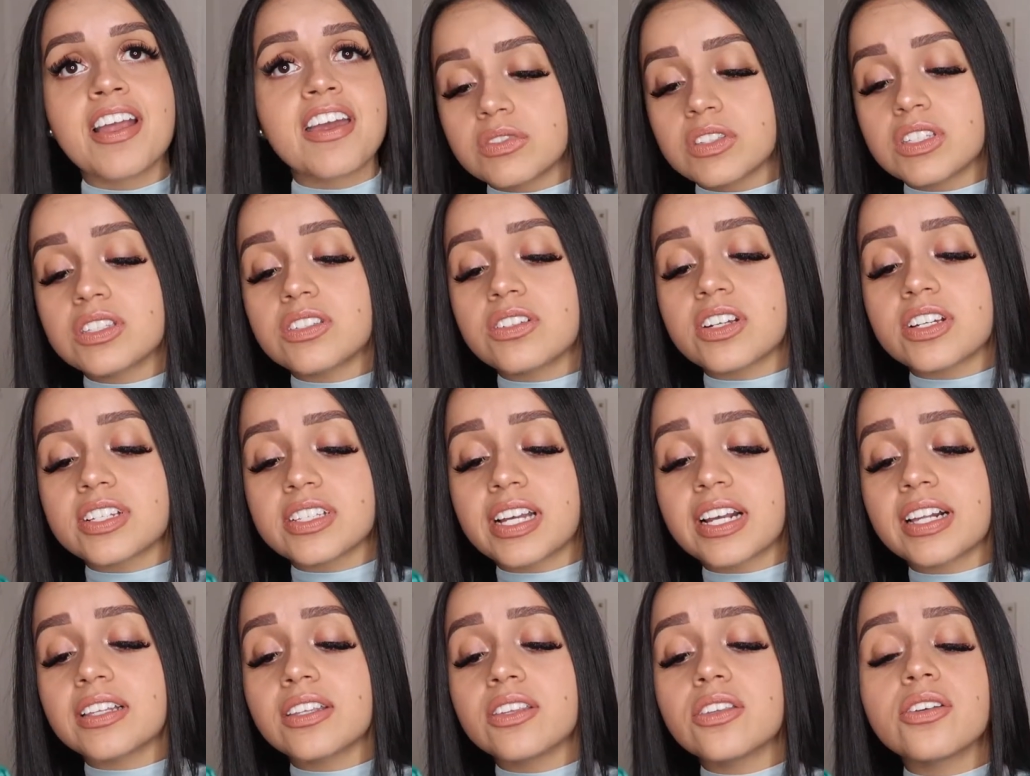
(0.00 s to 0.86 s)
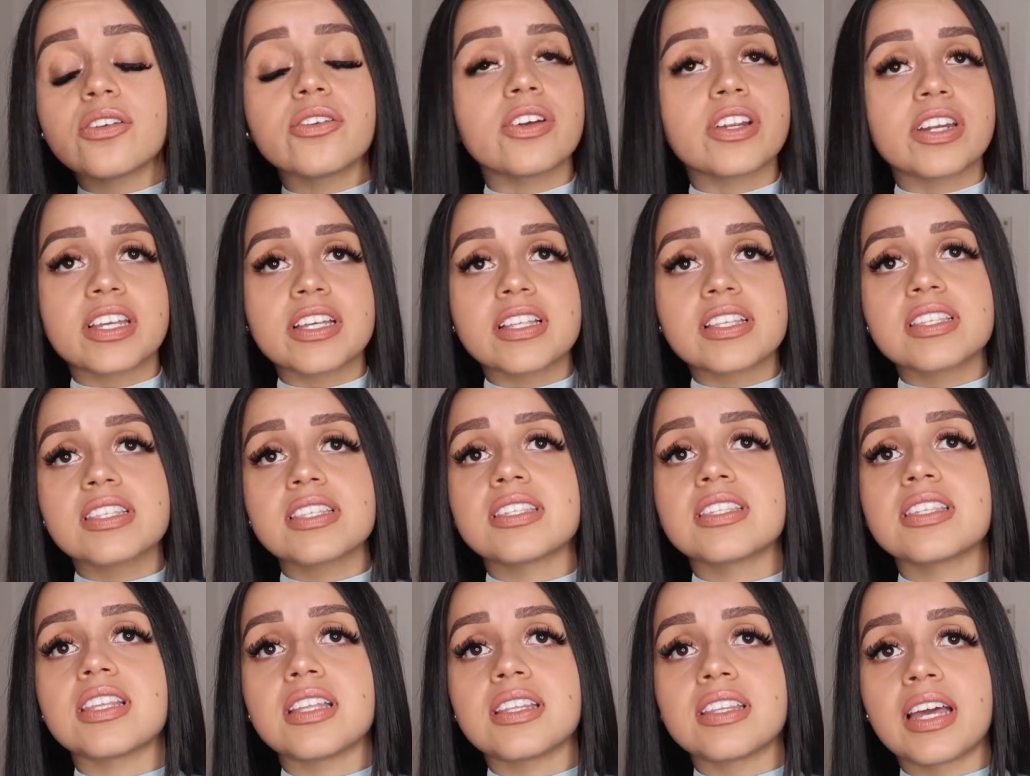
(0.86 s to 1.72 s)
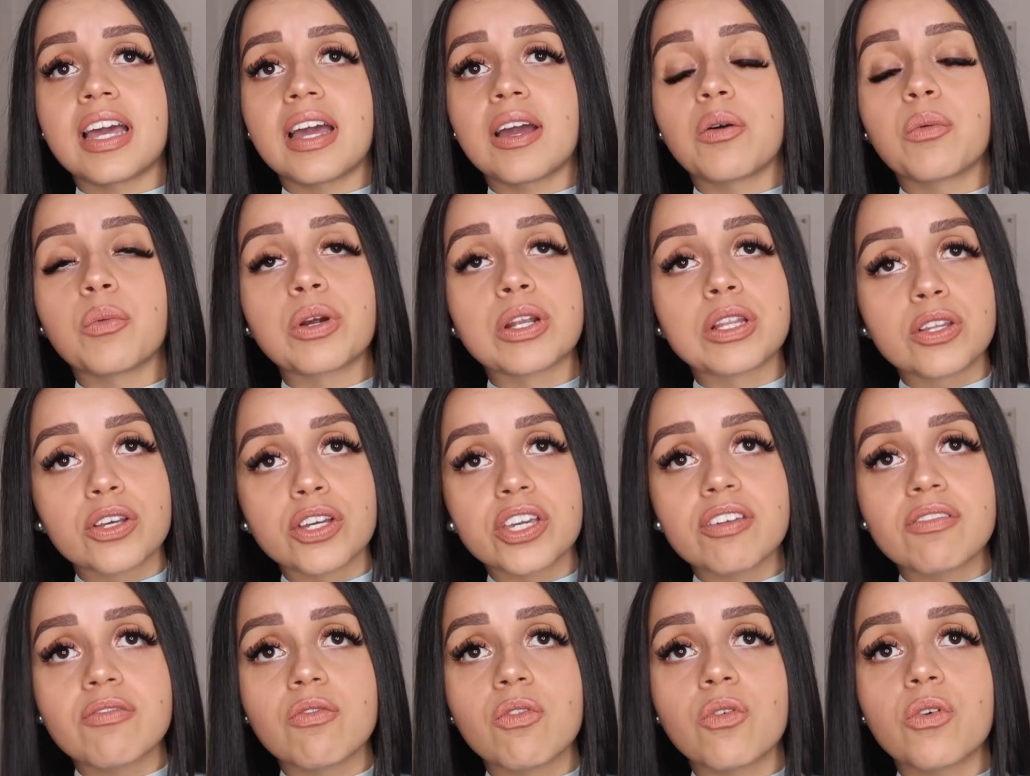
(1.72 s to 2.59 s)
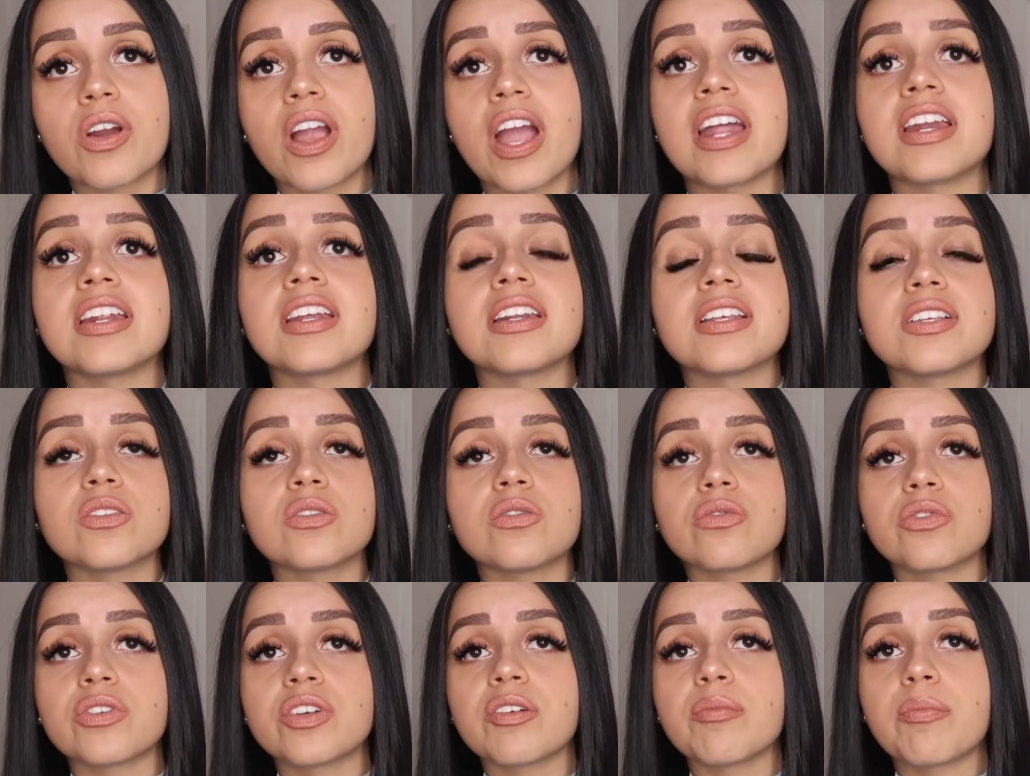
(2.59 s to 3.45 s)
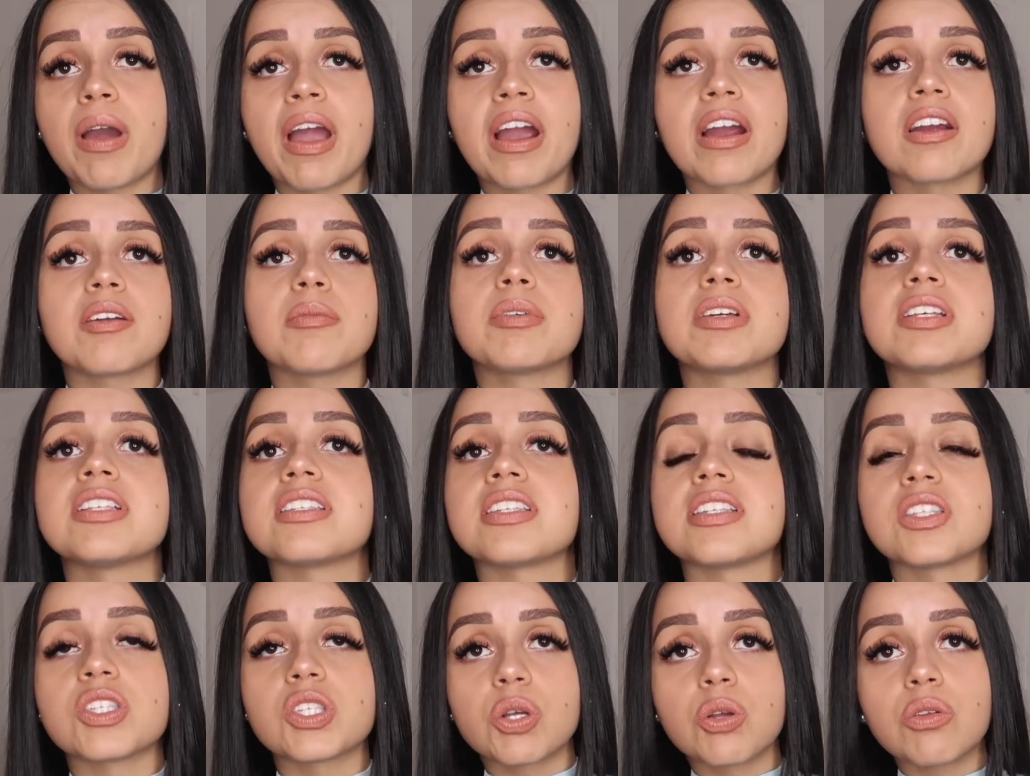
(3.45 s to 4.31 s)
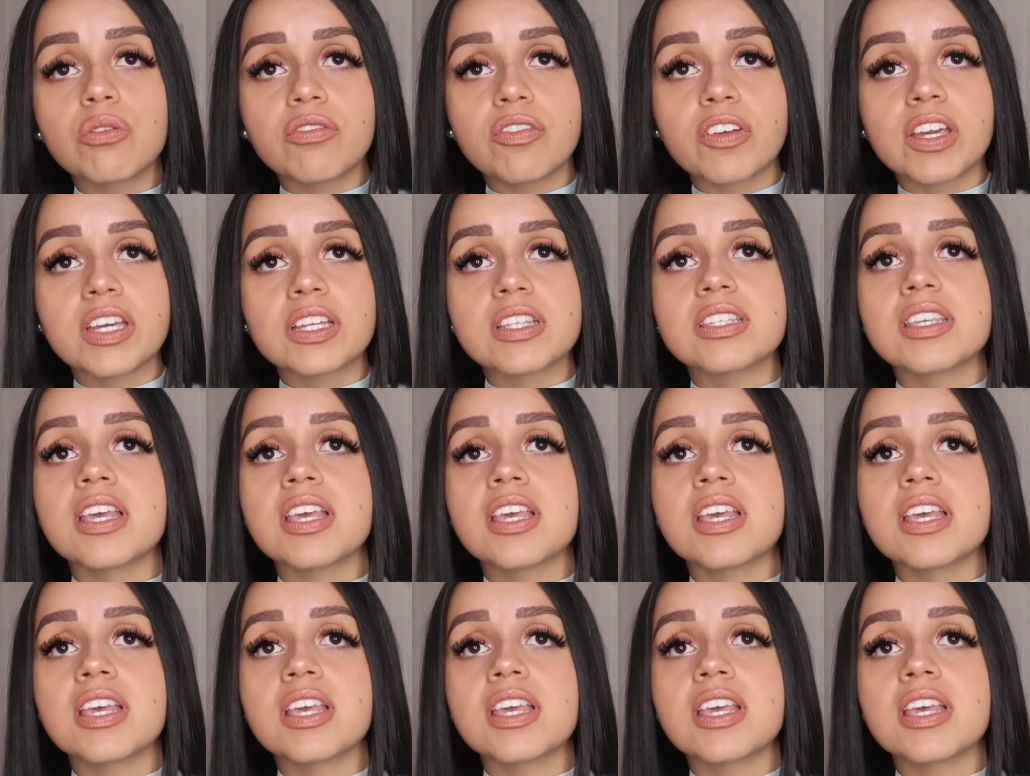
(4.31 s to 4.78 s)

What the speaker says: These are exactly the ingredients that we're looking for, and it is free of parabens and sulfates.